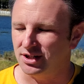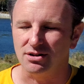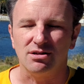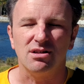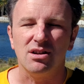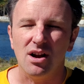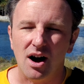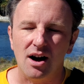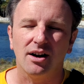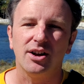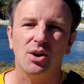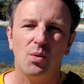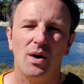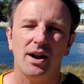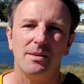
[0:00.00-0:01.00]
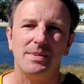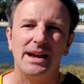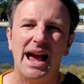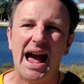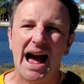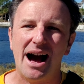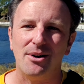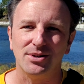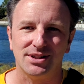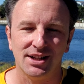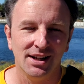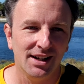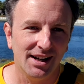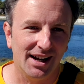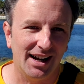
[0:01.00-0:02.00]
You're not going to want to be out,
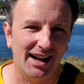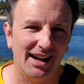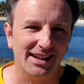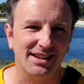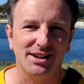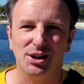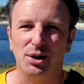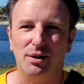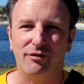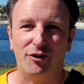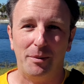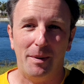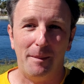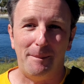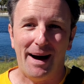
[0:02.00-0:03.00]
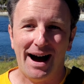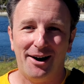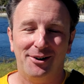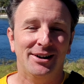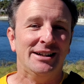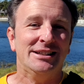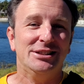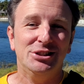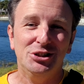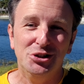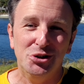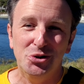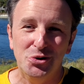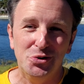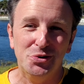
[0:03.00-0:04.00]
uh, you know, from about
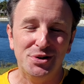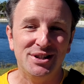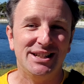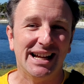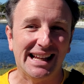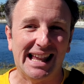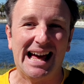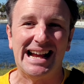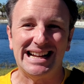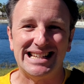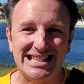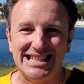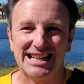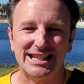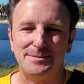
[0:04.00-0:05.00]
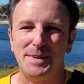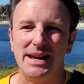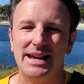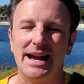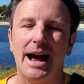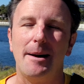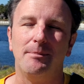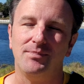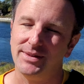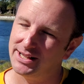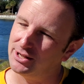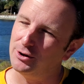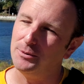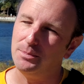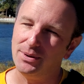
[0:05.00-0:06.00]
noon to like six p m
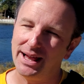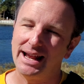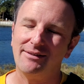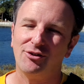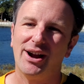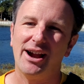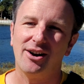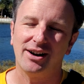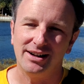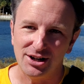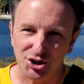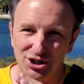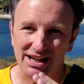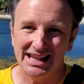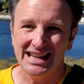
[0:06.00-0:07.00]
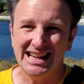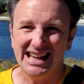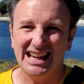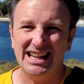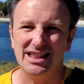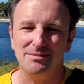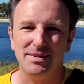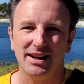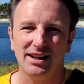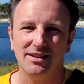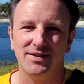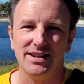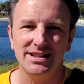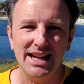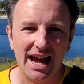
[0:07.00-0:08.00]
So plan for air conditioning in the middle
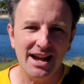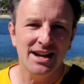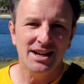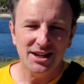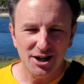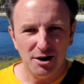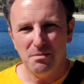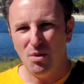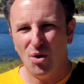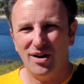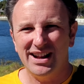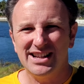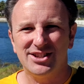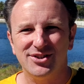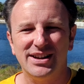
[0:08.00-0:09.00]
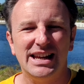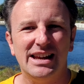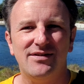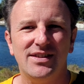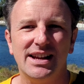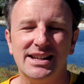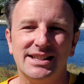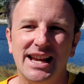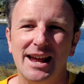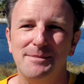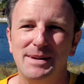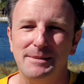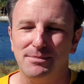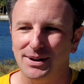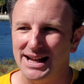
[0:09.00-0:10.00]
of the day. You know, mornings or evenings can
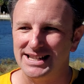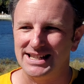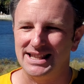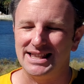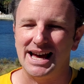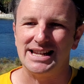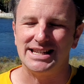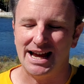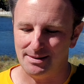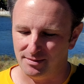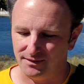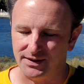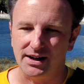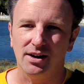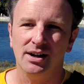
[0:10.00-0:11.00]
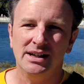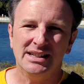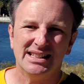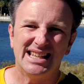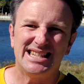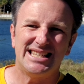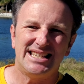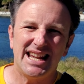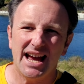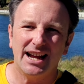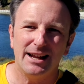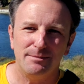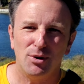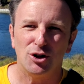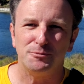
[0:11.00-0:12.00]
be pleasant that time of year. The
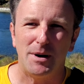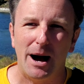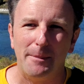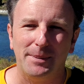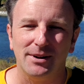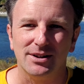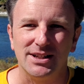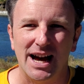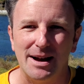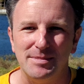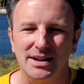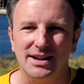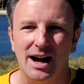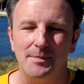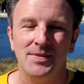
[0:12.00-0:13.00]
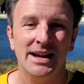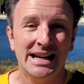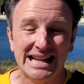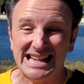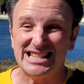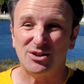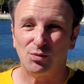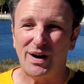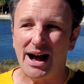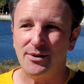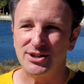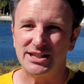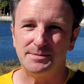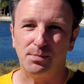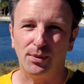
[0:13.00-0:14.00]
second most popular time to come is around
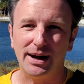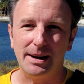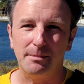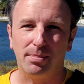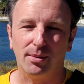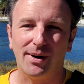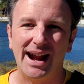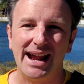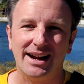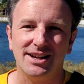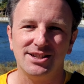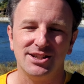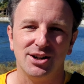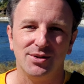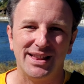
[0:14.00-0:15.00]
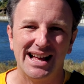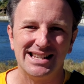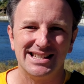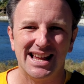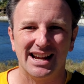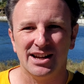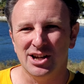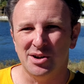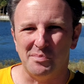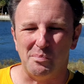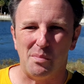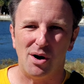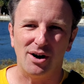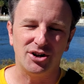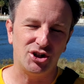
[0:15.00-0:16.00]
spring break. So that's like
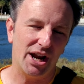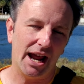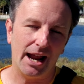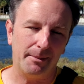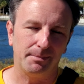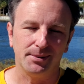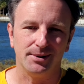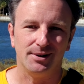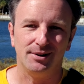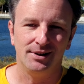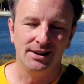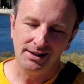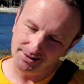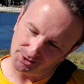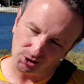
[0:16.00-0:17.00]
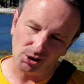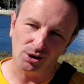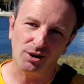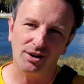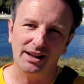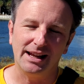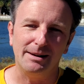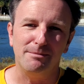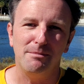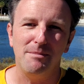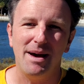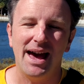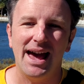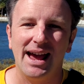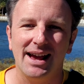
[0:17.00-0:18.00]
March, April, early
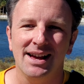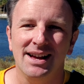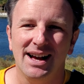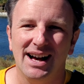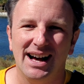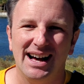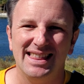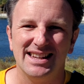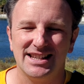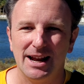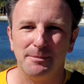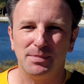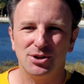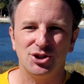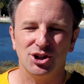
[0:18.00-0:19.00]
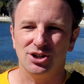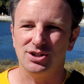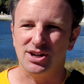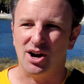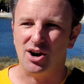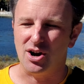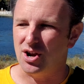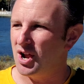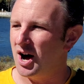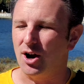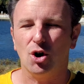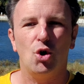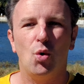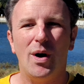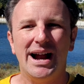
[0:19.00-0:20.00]
May. Uh, the temperatures are
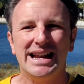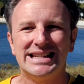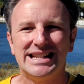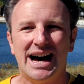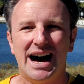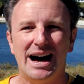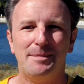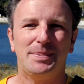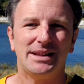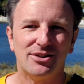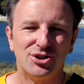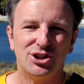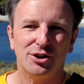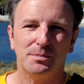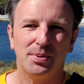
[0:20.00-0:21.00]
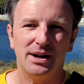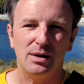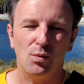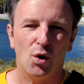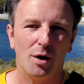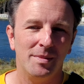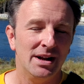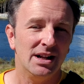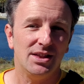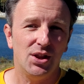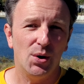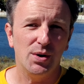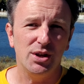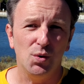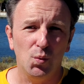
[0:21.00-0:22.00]
not quite as hot, but they're still pretty warm,
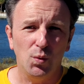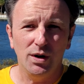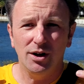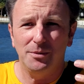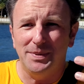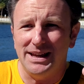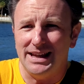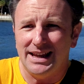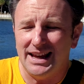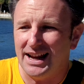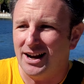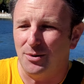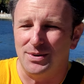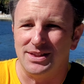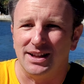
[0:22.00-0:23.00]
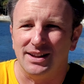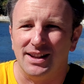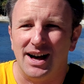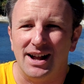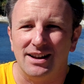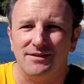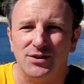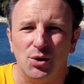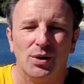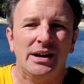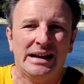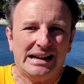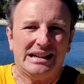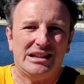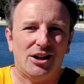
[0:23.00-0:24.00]
though you will be here with a lot of your
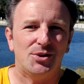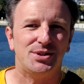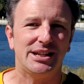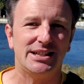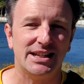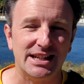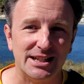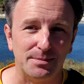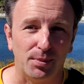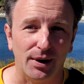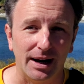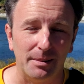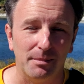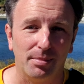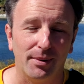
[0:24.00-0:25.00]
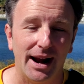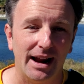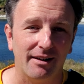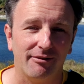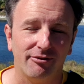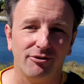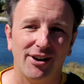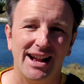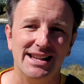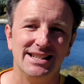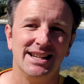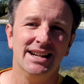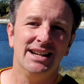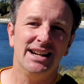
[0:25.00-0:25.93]
closest spring break friends.